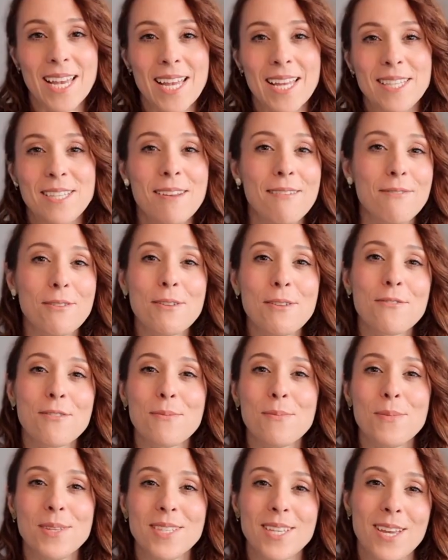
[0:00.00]
Different
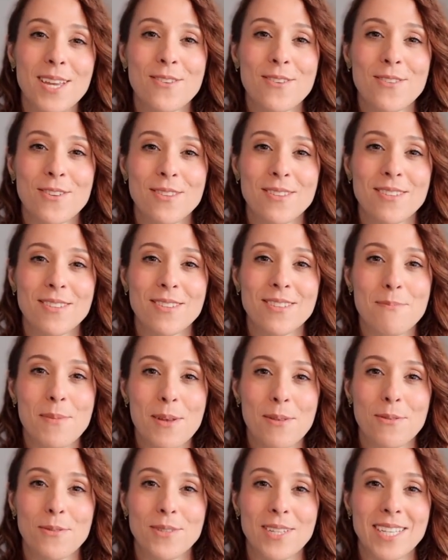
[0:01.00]
fermentation
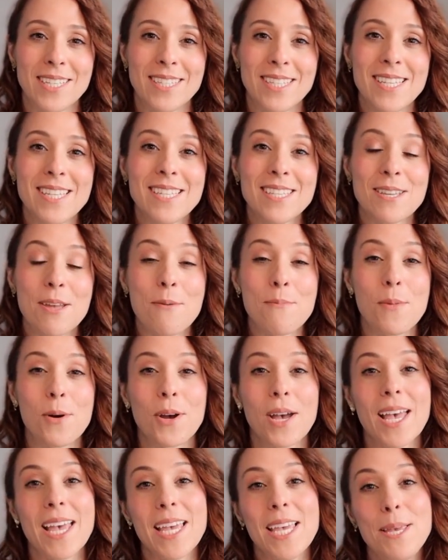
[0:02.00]
methods exist
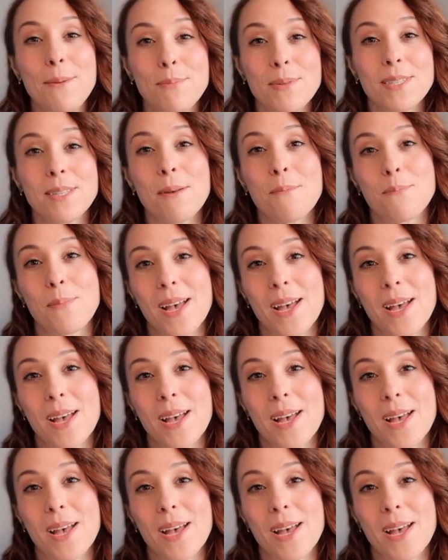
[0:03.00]
among heaps,